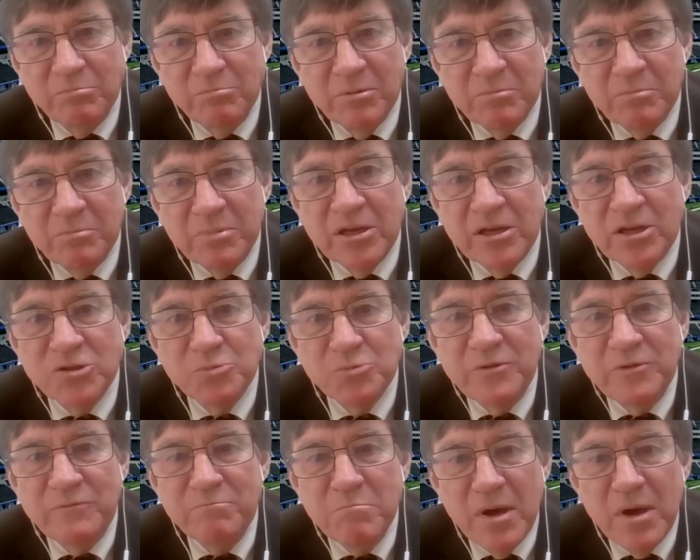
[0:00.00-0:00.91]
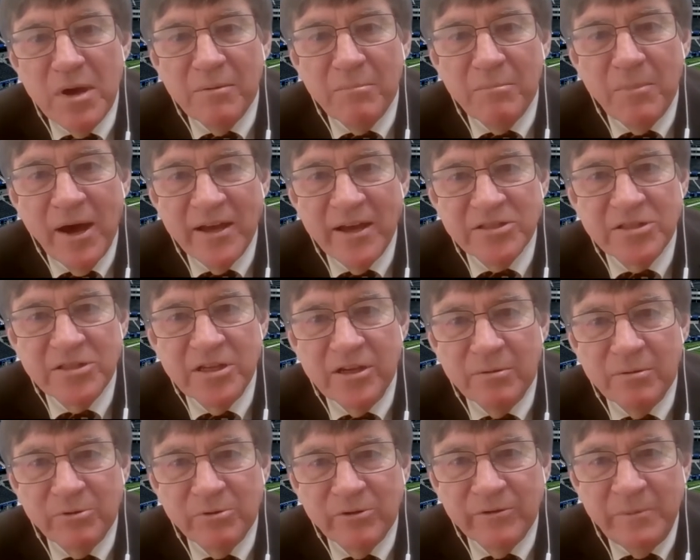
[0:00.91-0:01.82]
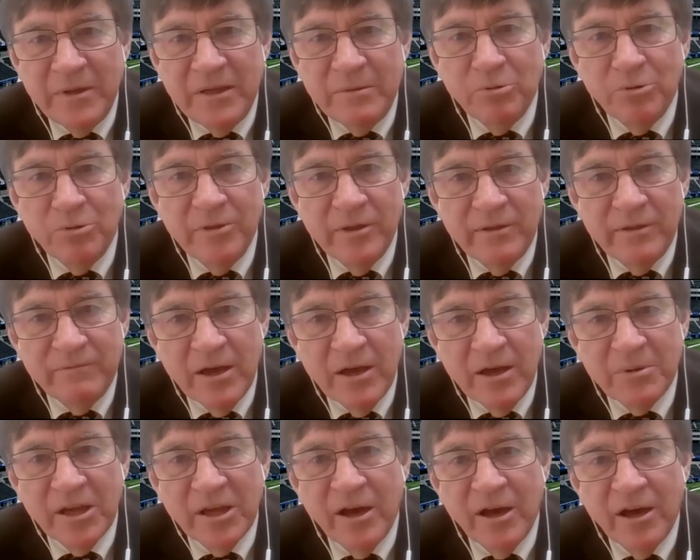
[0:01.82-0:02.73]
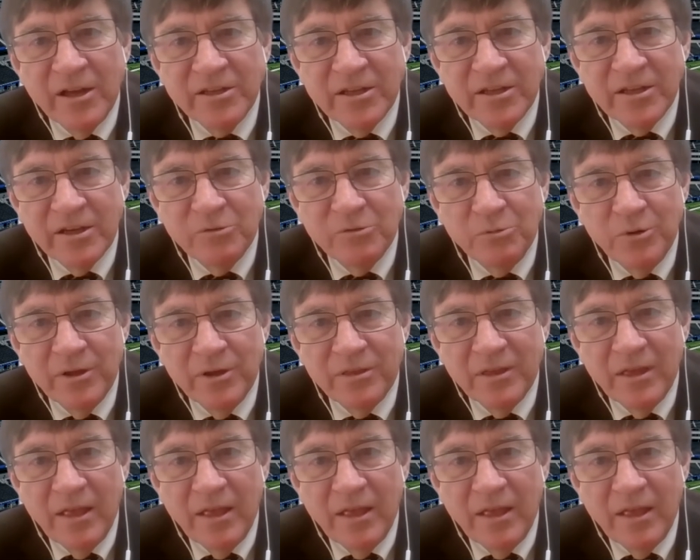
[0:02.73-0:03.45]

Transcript: But because we've minimized the number of people that come in contact with,